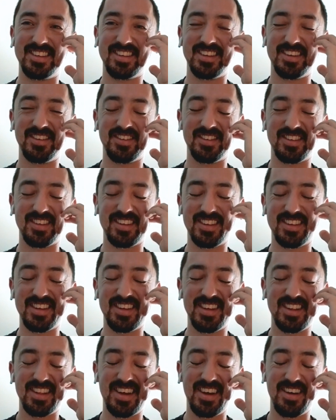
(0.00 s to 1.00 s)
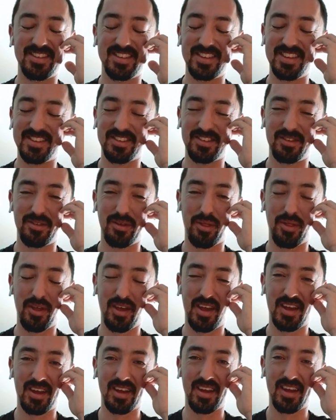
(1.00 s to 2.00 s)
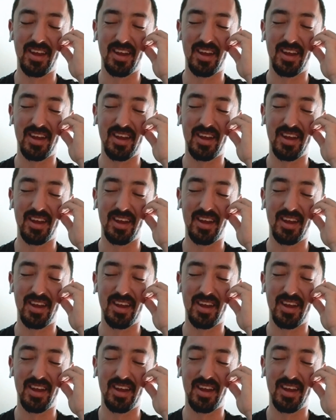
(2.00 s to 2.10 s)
so that's his little thing,